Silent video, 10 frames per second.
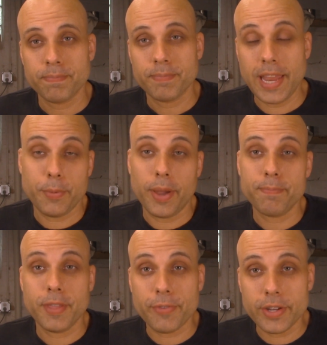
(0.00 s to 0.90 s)
Anyway,
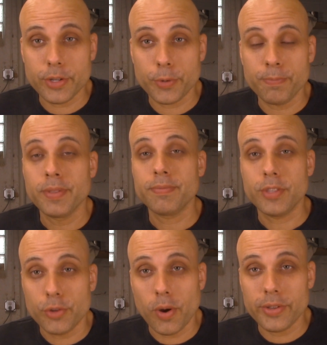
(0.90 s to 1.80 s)
if I do,
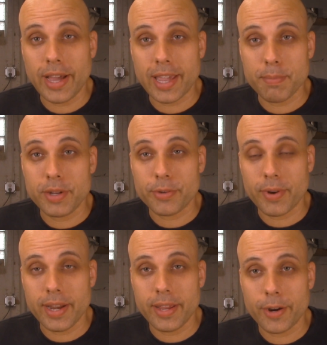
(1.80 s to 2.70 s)
you know I'll document it
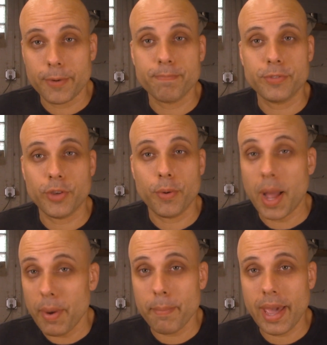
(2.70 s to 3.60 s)
right here, so
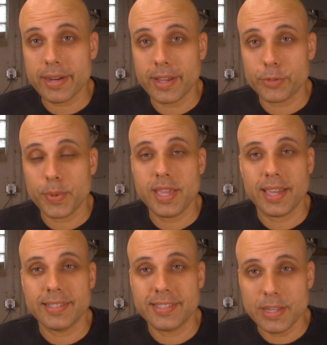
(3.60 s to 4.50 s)
come on back next
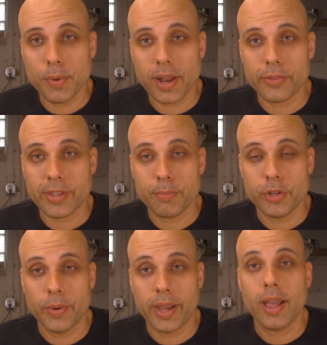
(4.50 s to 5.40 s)
week and see what else I'm
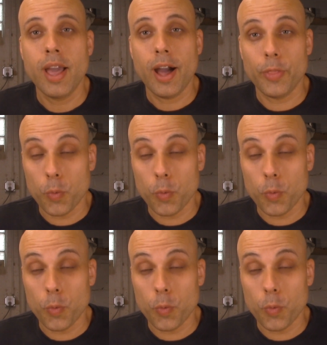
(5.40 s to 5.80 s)
doing on the